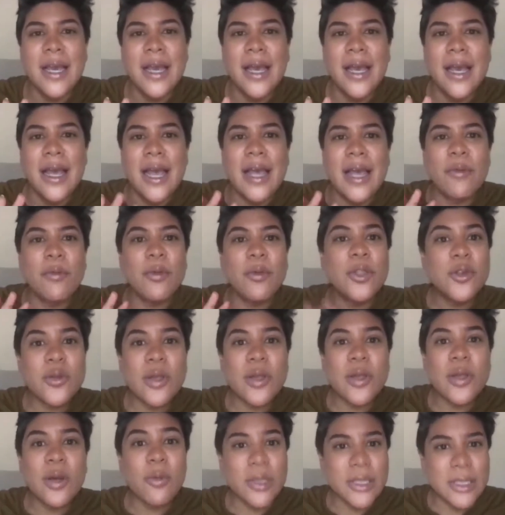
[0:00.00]
And we do
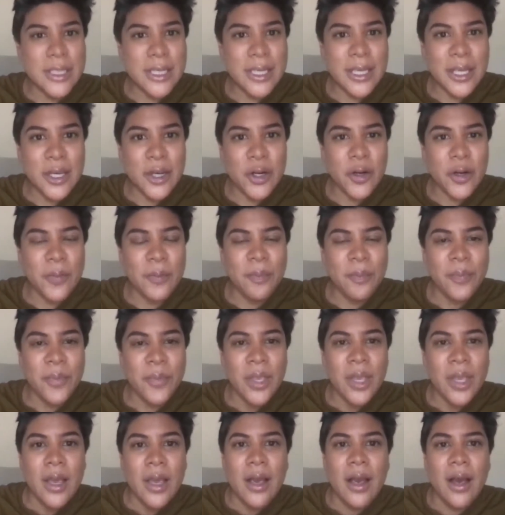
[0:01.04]
that once a year.
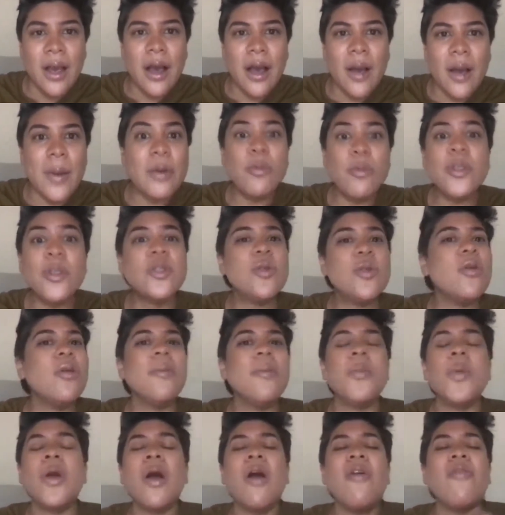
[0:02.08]
And
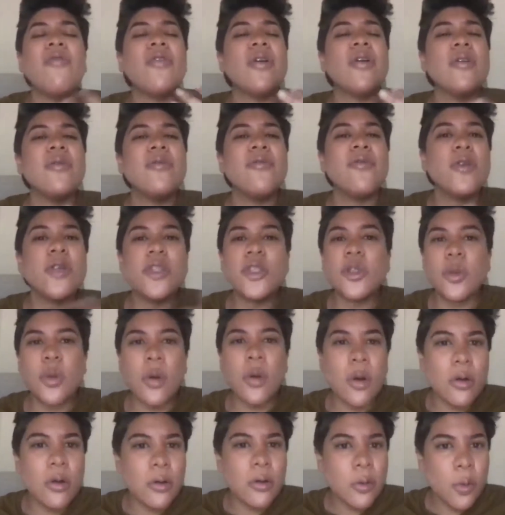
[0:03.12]
we offer
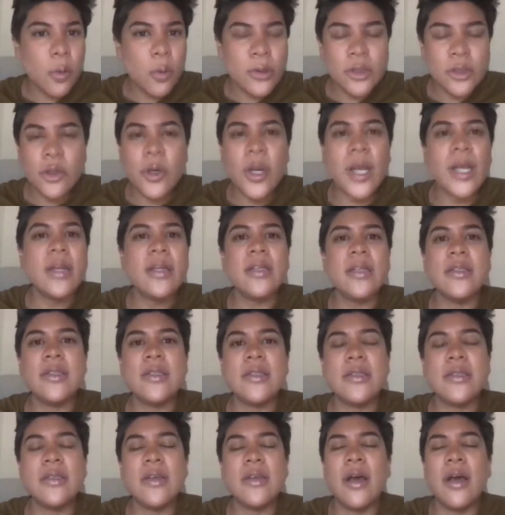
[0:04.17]
virtual
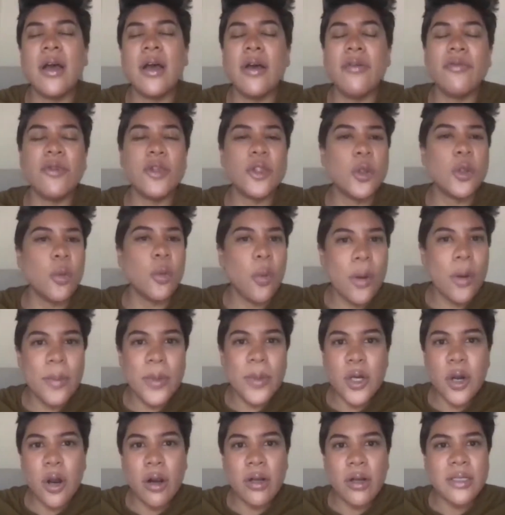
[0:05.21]
trainings, virtual
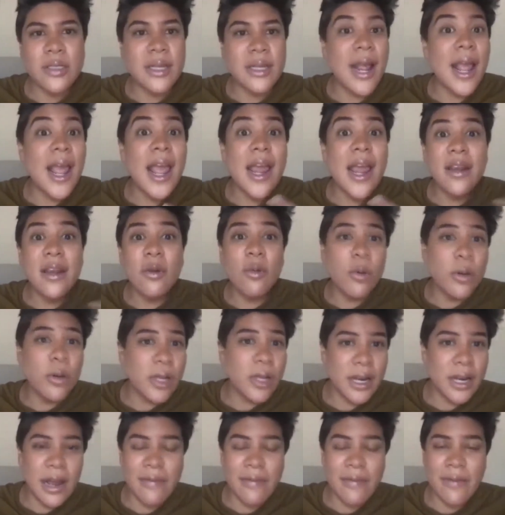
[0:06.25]
webinars that anyone
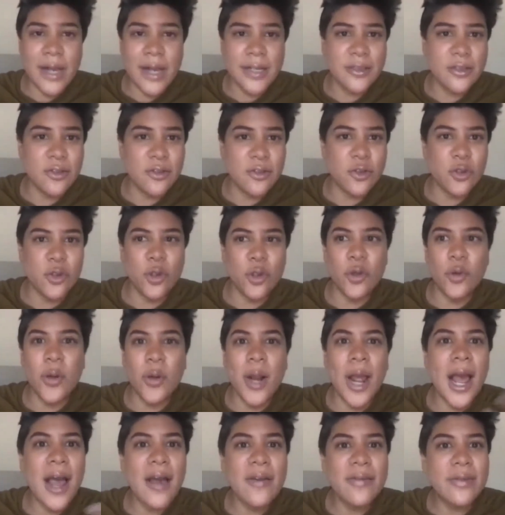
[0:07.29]
can have access to. You don't
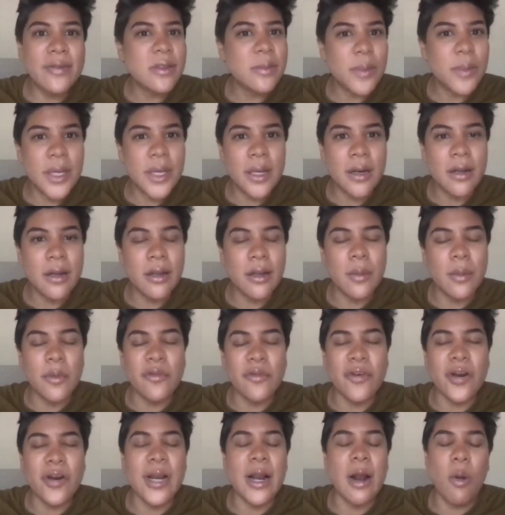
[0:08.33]
have to be an alum of
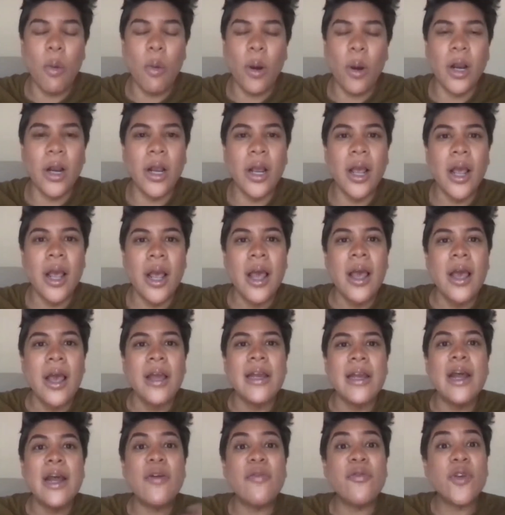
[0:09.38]
our network.
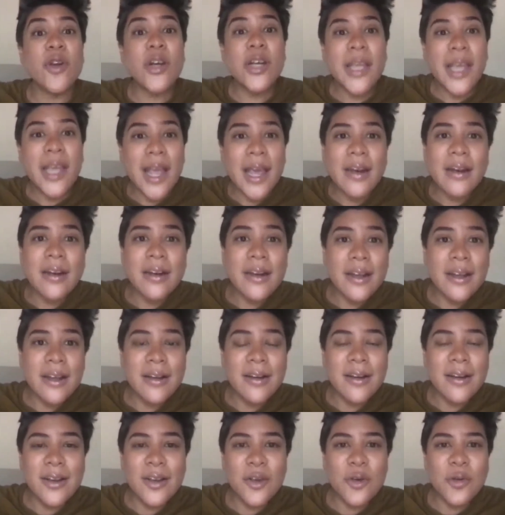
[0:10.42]
Now, if you're a candidate,
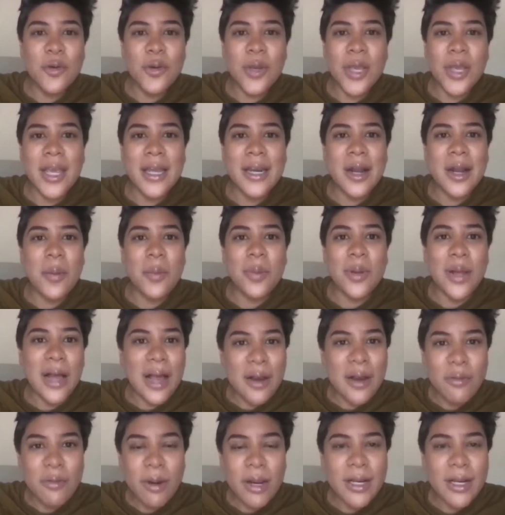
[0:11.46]
you can
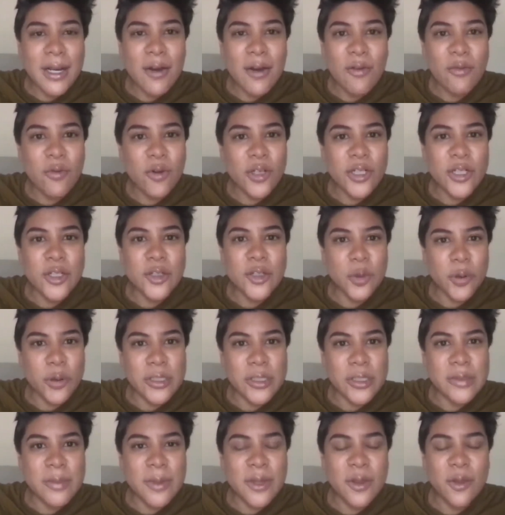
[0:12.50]
apply right now for an
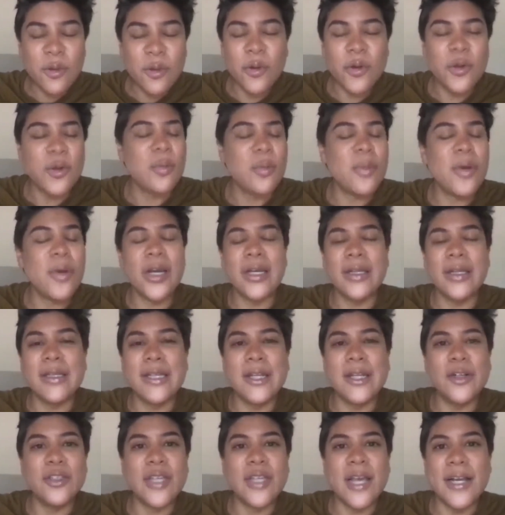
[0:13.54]
endorsement through New American
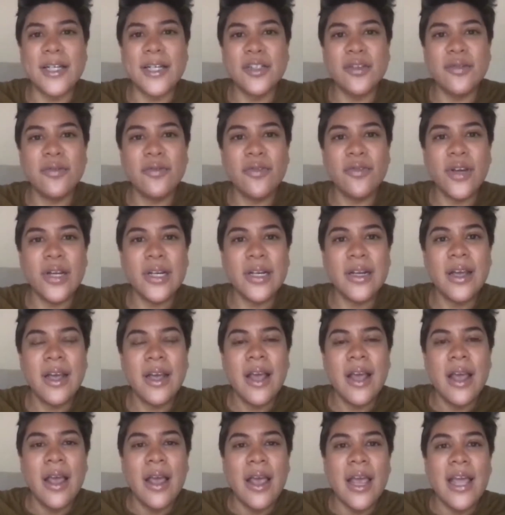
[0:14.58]
Leaders Action Fund.
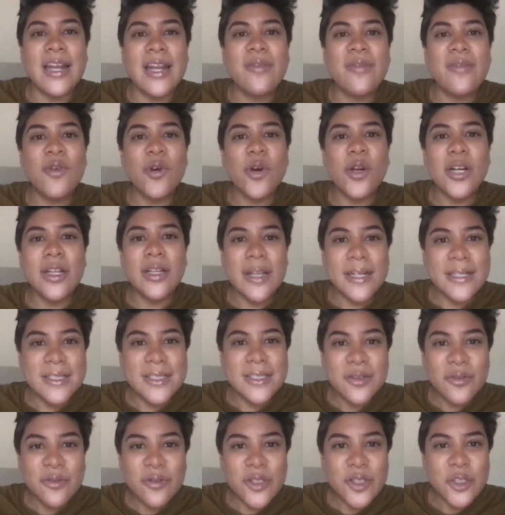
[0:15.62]
And if you're an elected
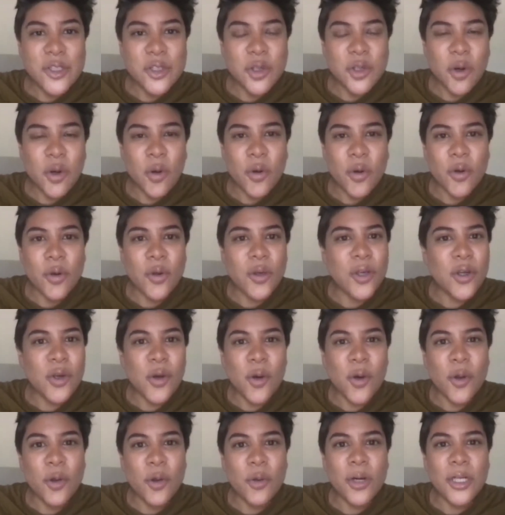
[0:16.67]
official, you can
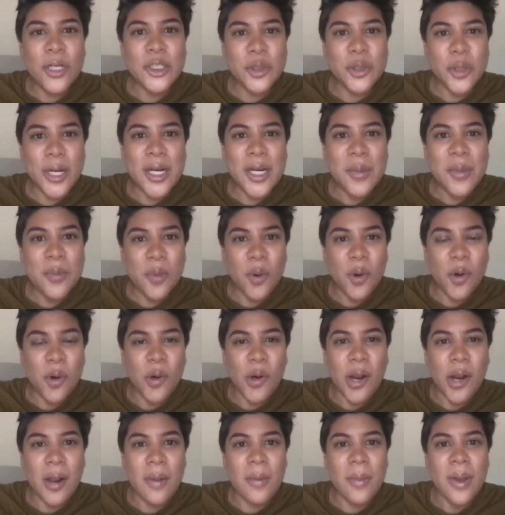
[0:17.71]
go through our training
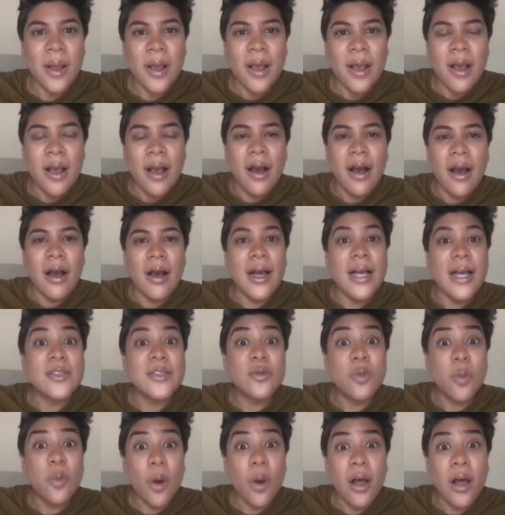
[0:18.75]
program
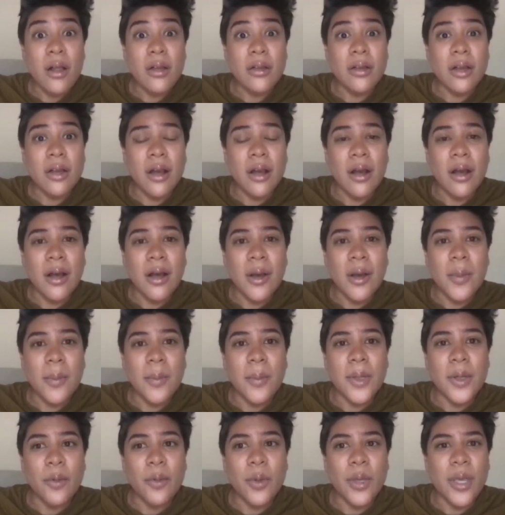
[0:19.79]
as well.
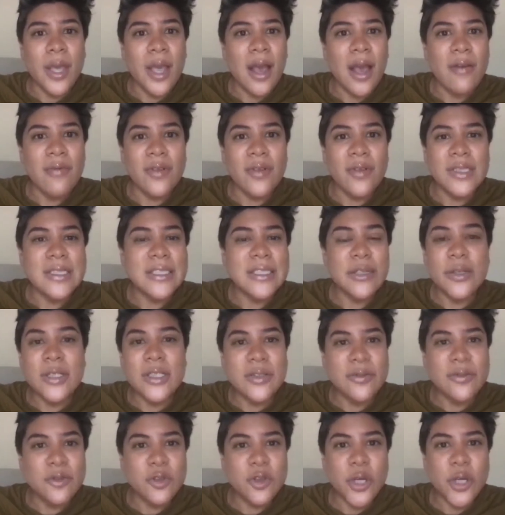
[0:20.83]
We have a series
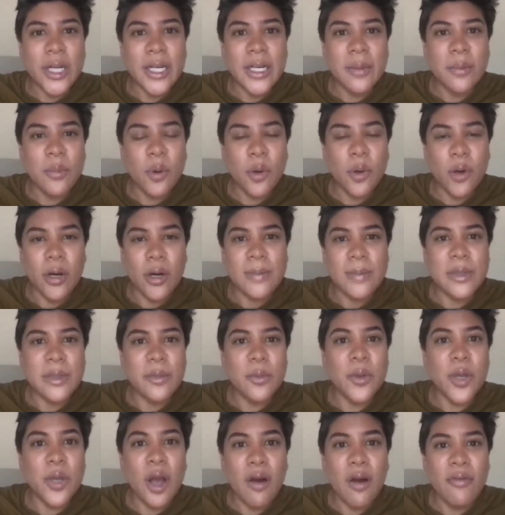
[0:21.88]
of training programs that
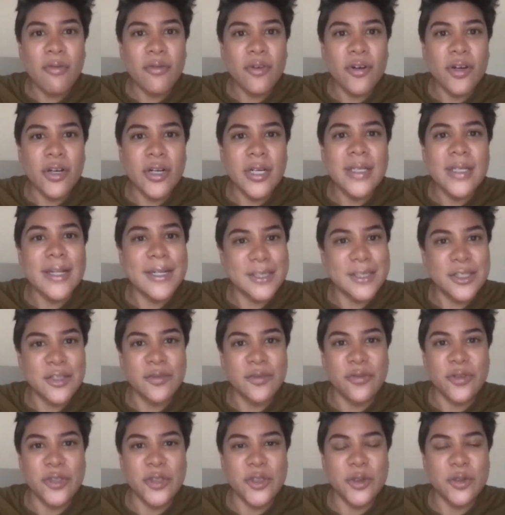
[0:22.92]
we offer elected
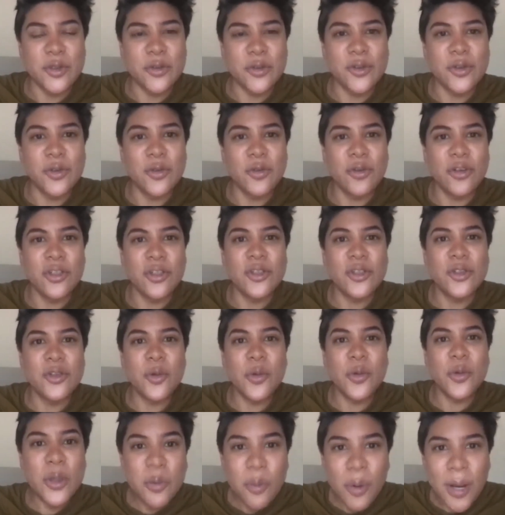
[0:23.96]
officials. So there's
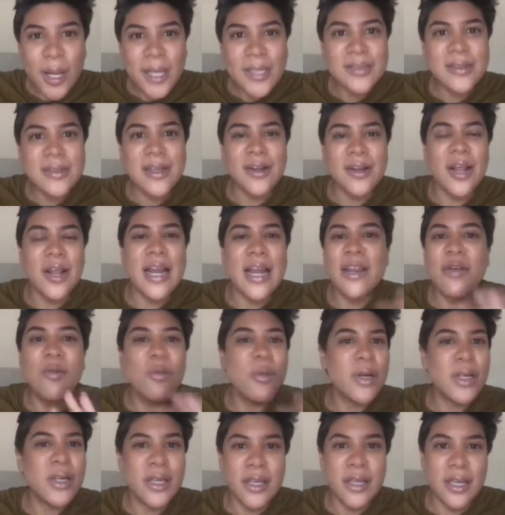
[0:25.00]
3 ways that
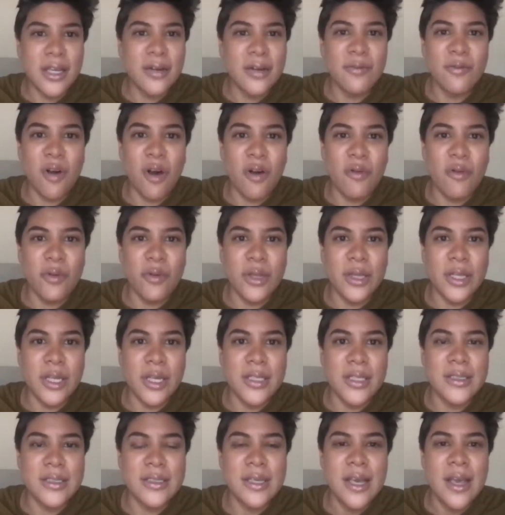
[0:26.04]
anyone can get involved with
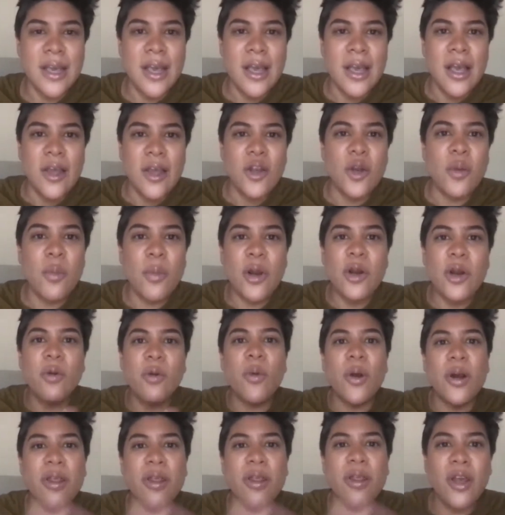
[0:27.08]
us, no matter
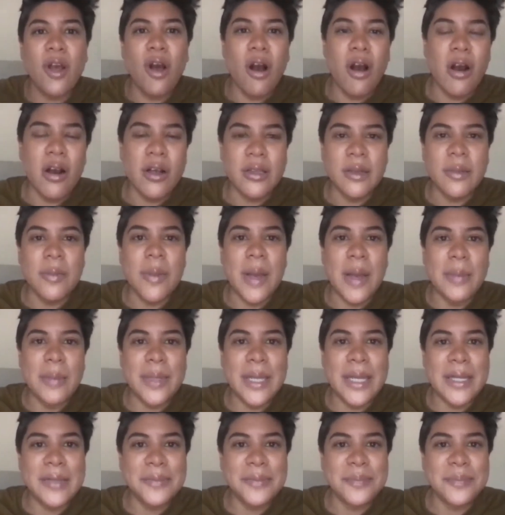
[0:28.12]
where they are in the pipeline.